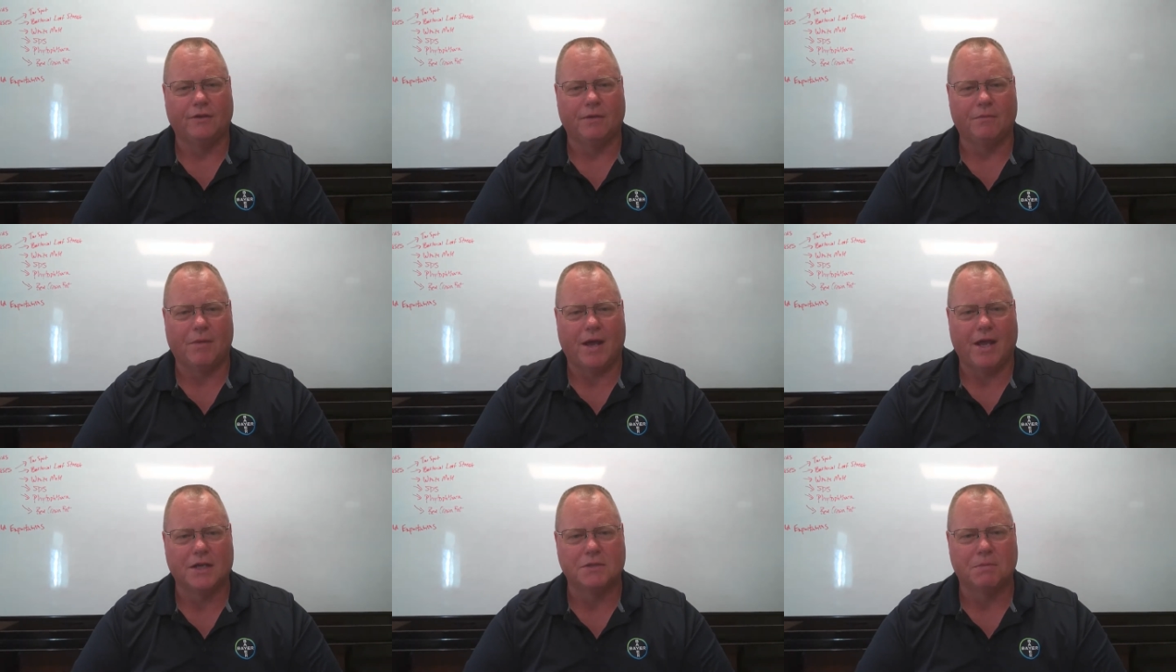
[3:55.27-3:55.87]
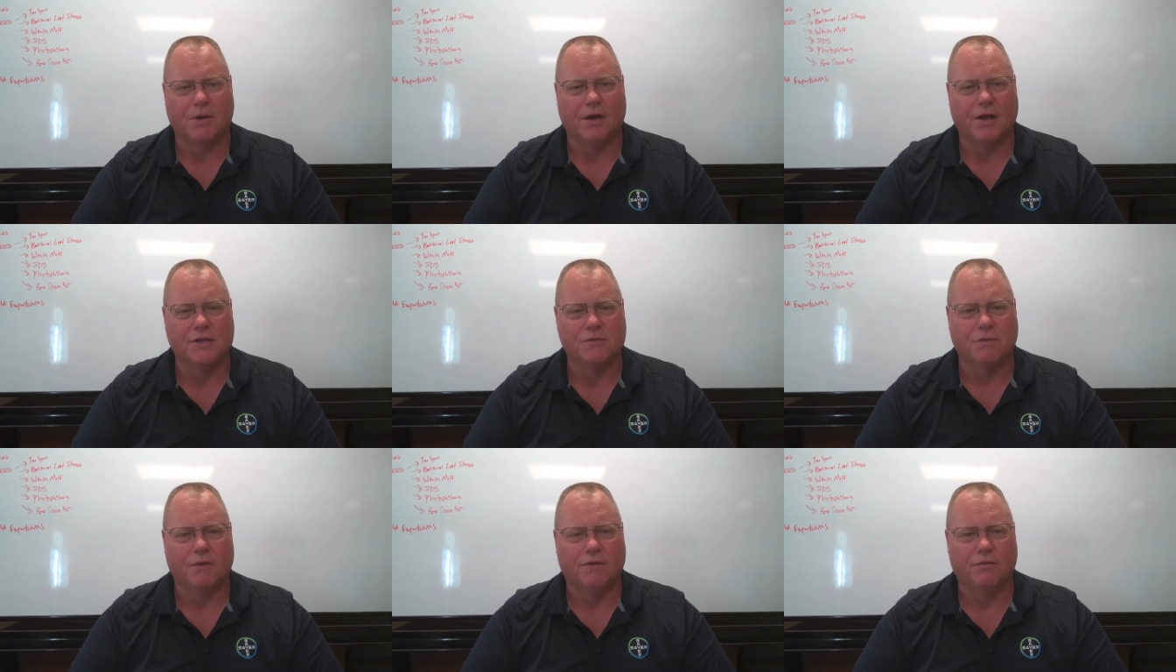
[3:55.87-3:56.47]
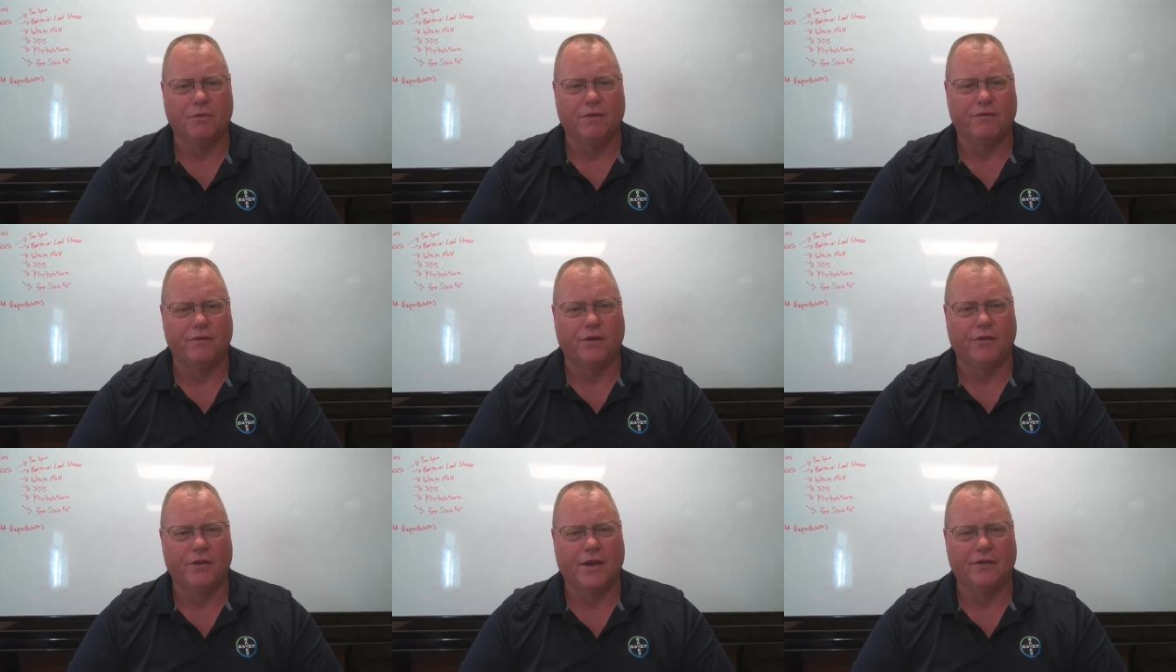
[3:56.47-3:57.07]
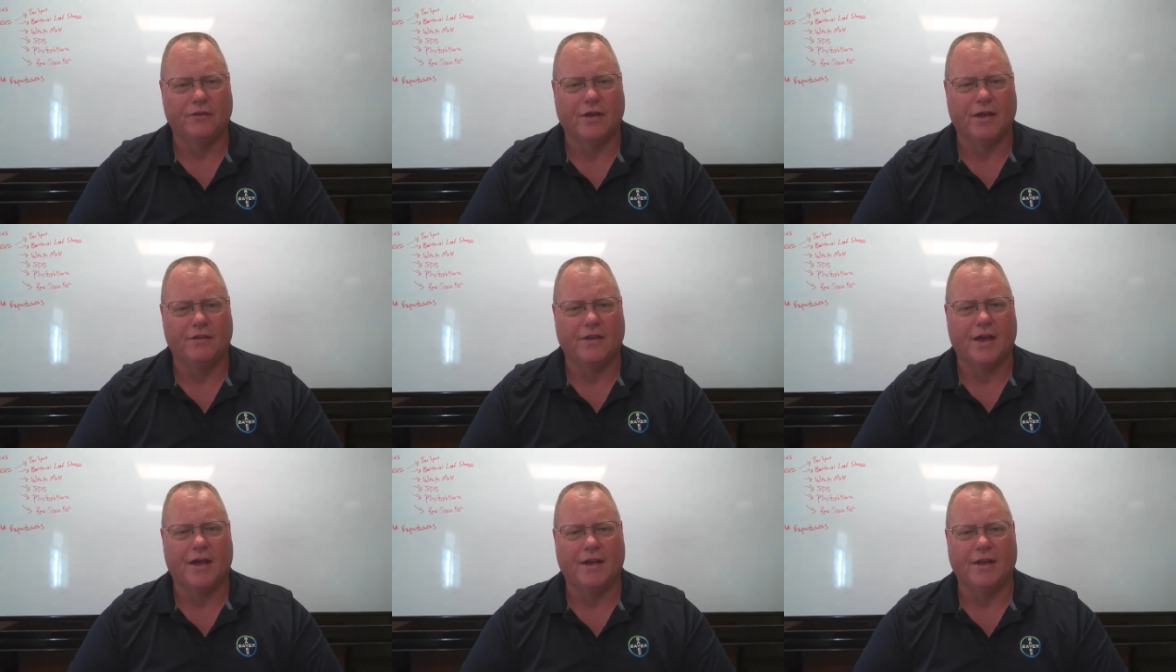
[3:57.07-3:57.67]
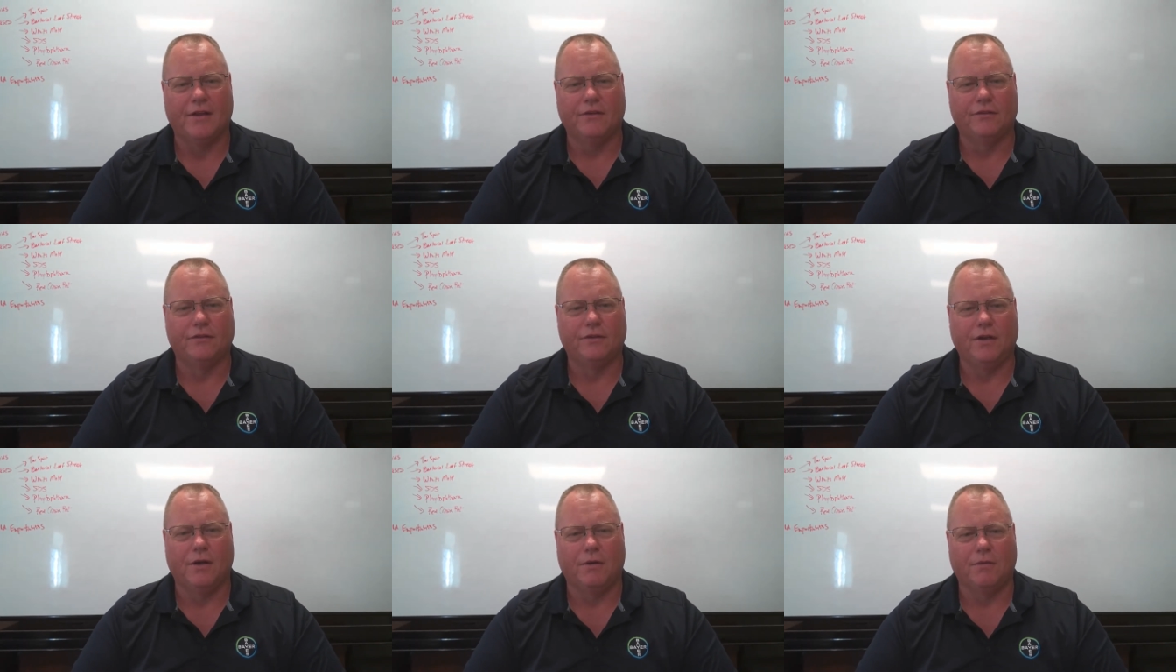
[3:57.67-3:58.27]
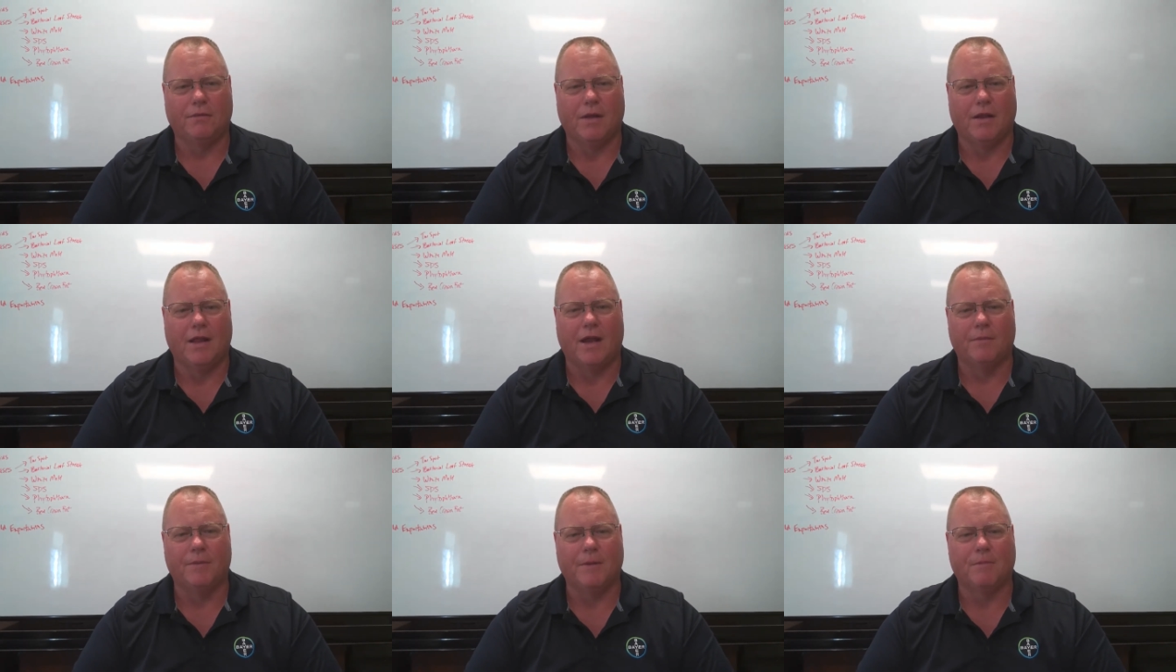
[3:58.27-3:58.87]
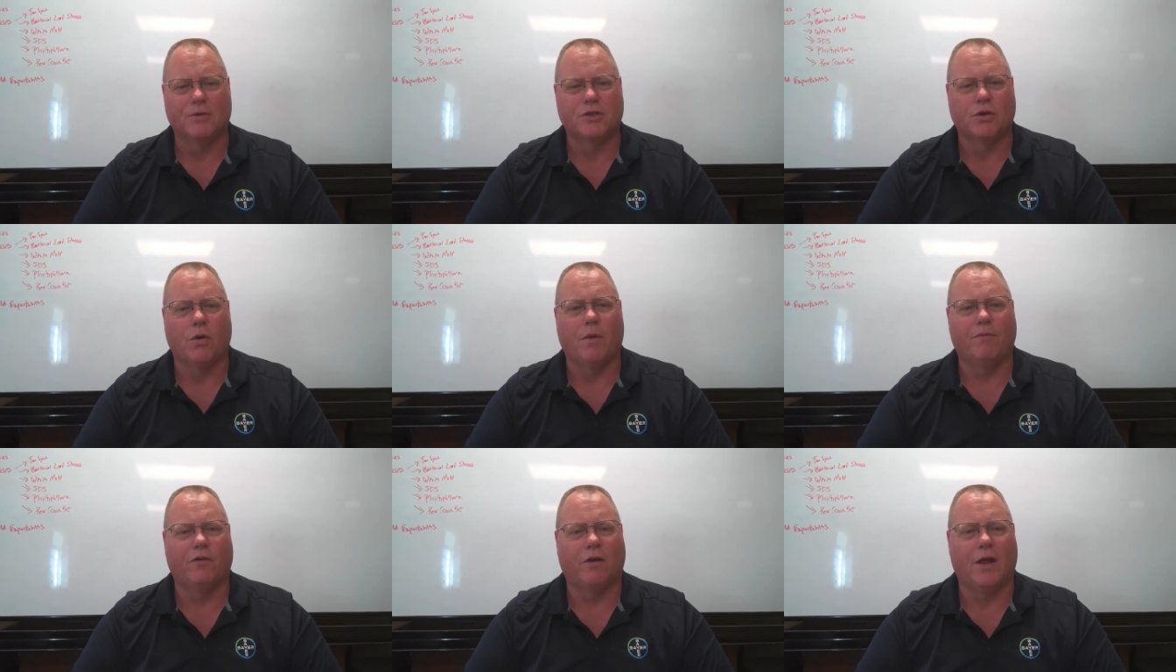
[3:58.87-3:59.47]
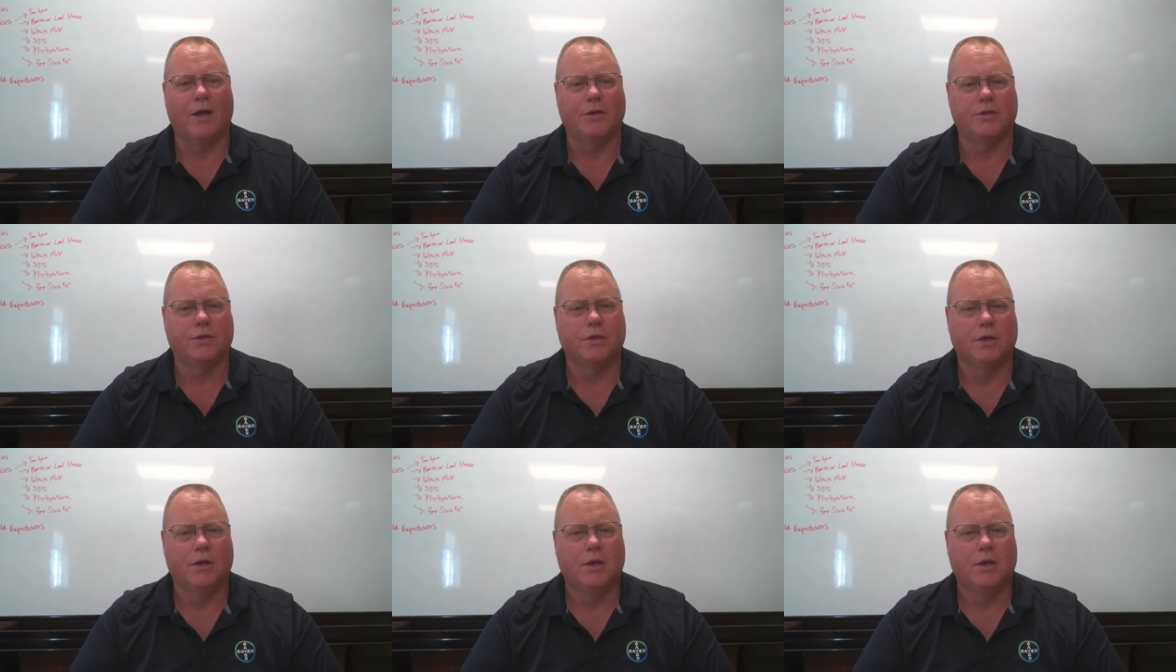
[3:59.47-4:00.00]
in my experience with field days like that, is a lot of people show up for lunch.